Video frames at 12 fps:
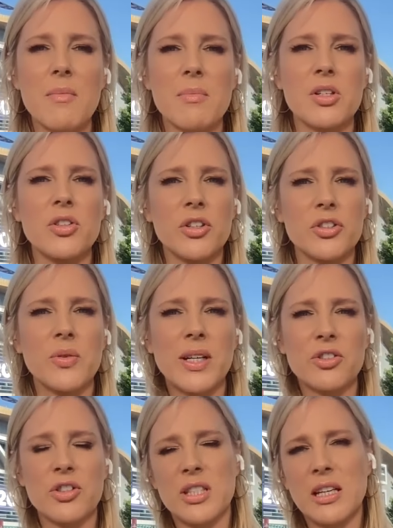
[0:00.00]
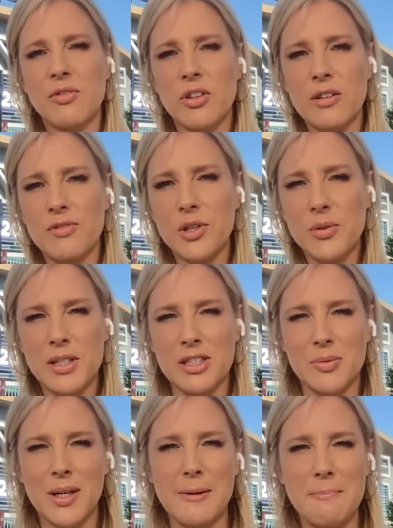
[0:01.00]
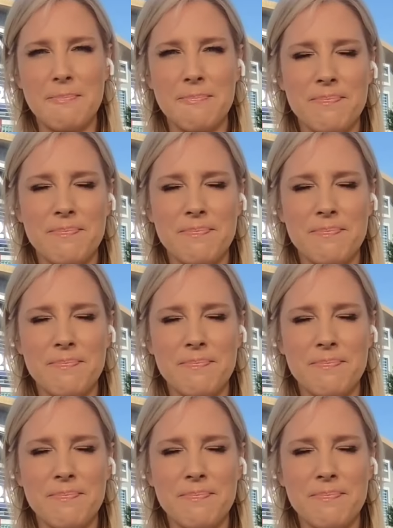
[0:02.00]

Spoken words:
but it's also interesting for the viewer as well.